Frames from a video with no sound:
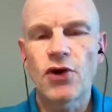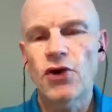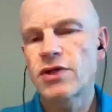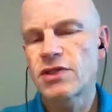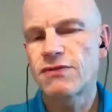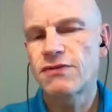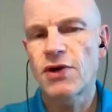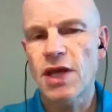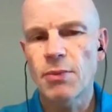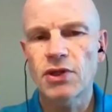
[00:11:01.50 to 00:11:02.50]
inert, it's
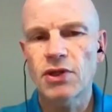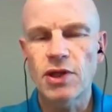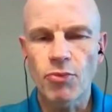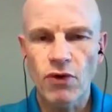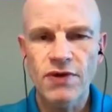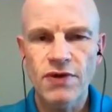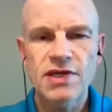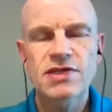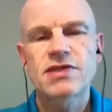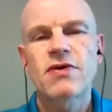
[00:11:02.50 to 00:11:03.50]
very chemically
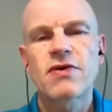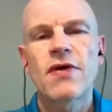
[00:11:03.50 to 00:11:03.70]
impervious,